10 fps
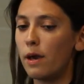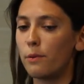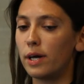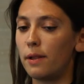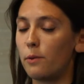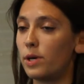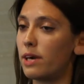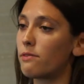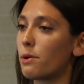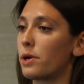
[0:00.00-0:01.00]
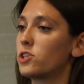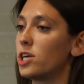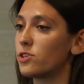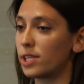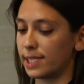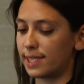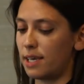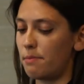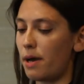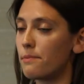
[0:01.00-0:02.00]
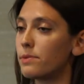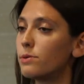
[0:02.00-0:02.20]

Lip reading: Well, whenever we're changing the schema,